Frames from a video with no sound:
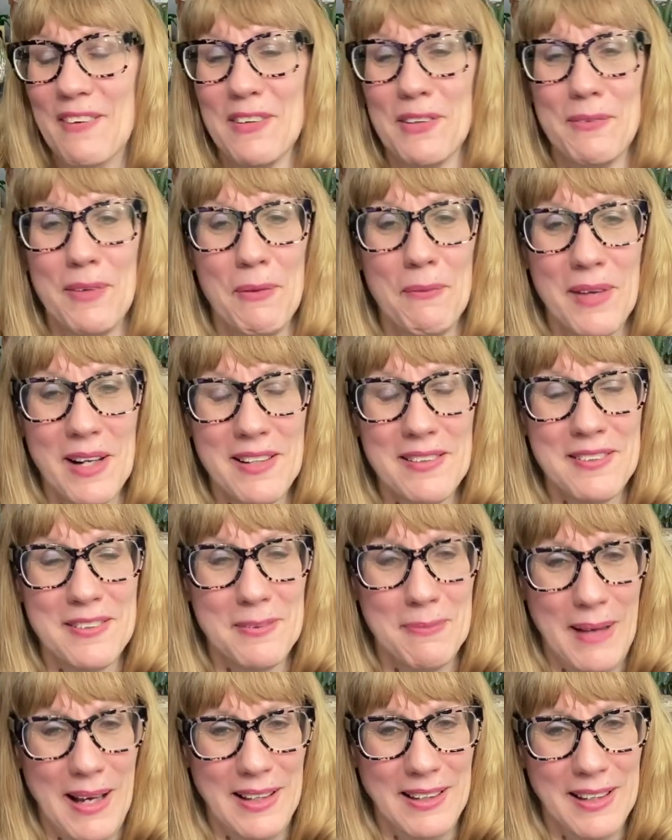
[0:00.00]
Would we want to
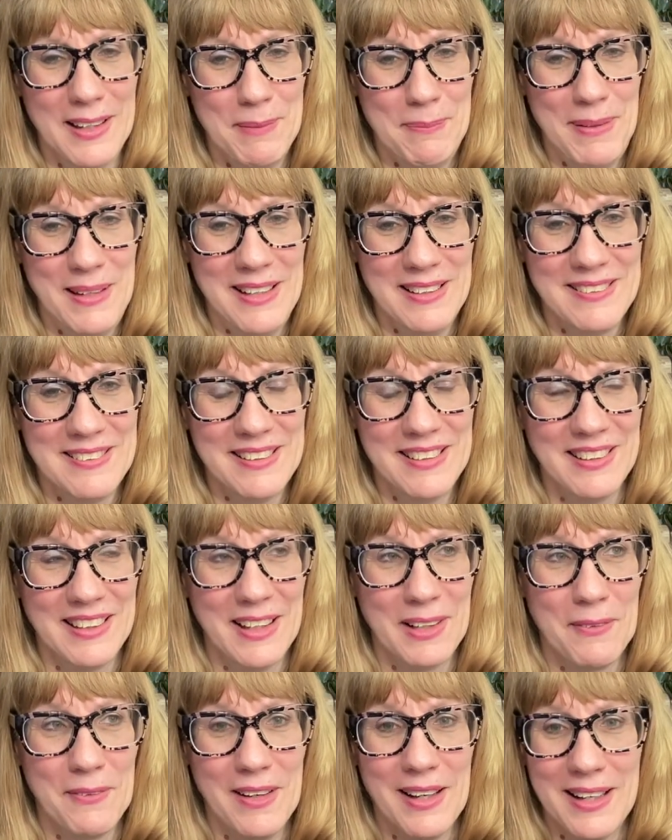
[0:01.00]
smell like pizza,
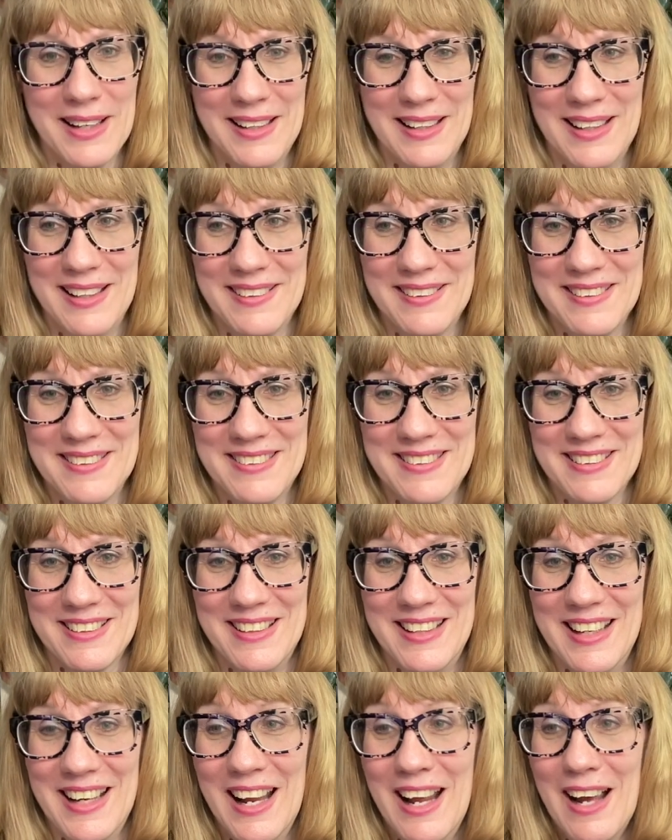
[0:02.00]
like walking down the
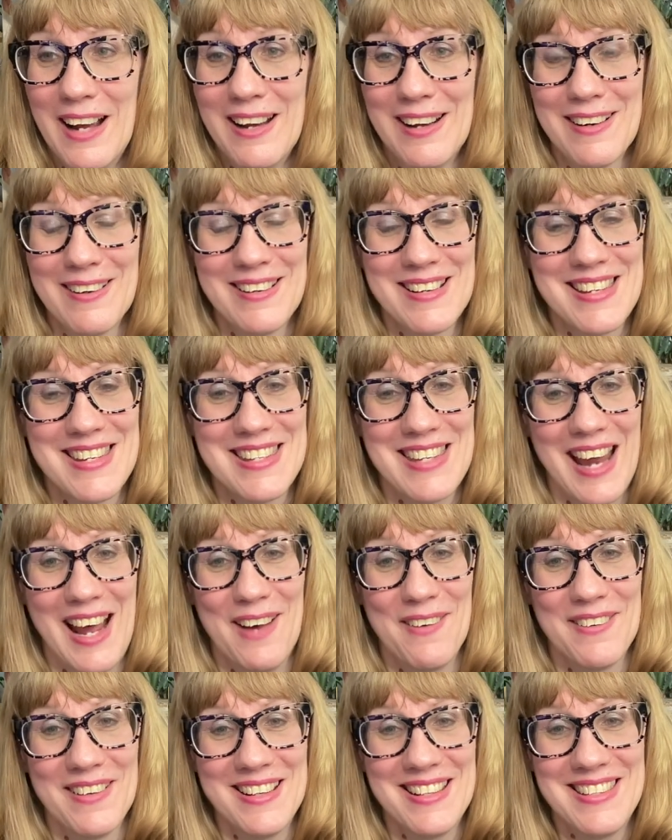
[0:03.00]
street? Or a
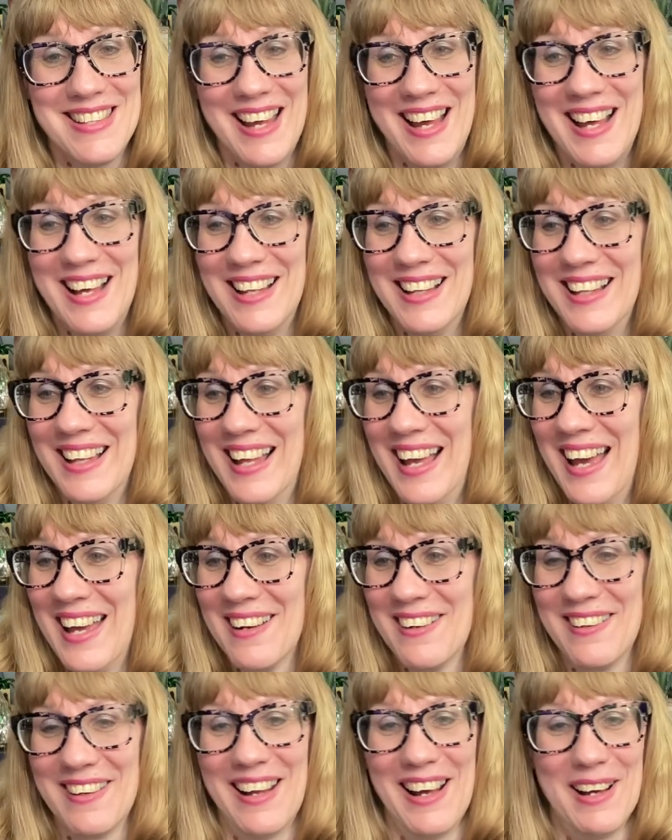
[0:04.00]
shower gel? I
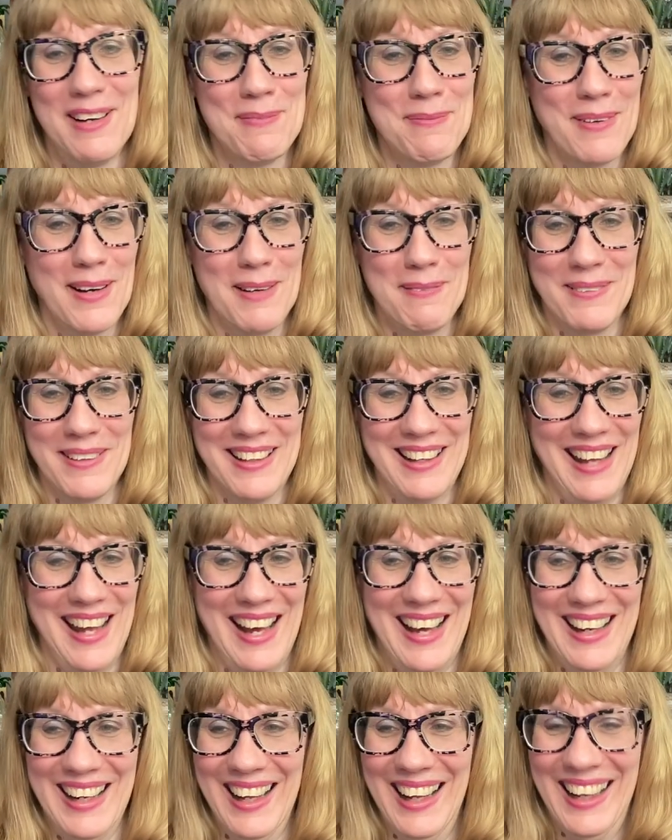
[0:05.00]
don't know. Probably
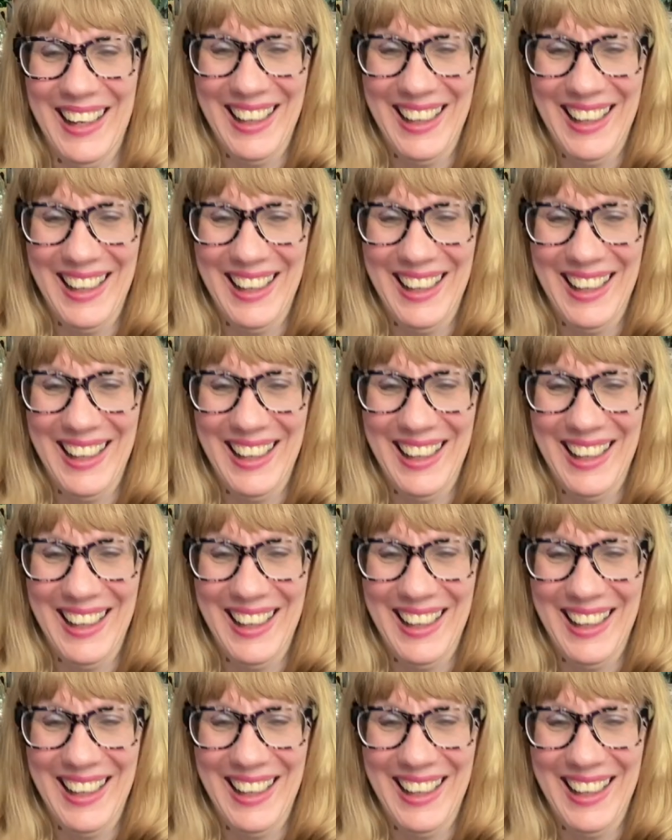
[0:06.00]
not.